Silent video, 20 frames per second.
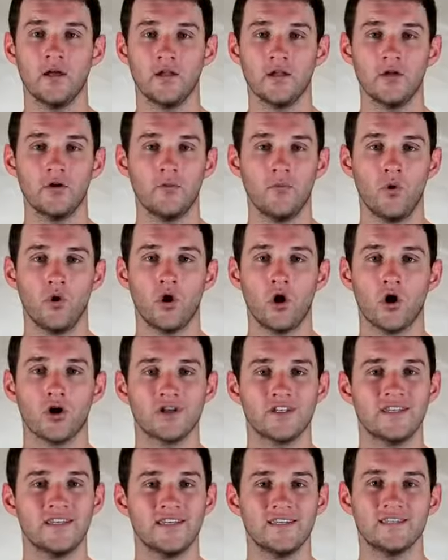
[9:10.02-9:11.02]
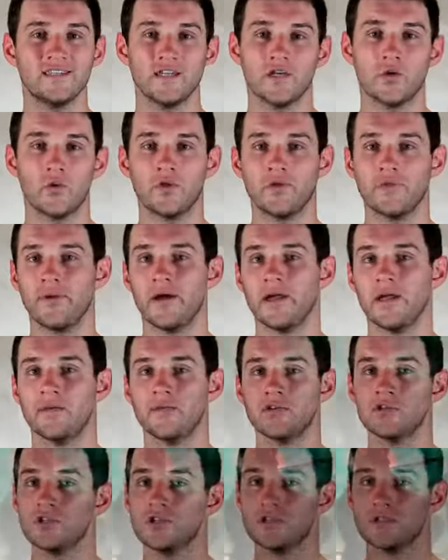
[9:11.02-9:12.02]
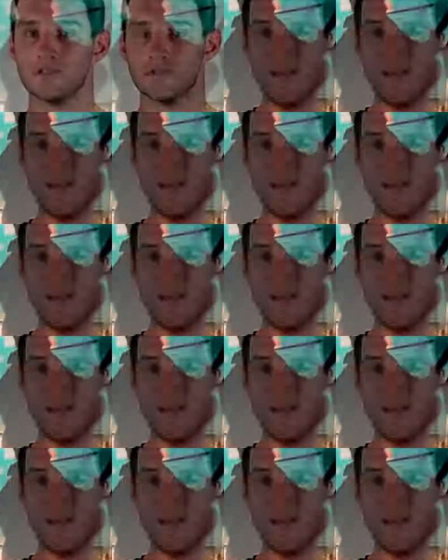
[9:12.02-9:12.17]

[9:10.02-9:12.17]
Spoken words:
a little more artistic with my images.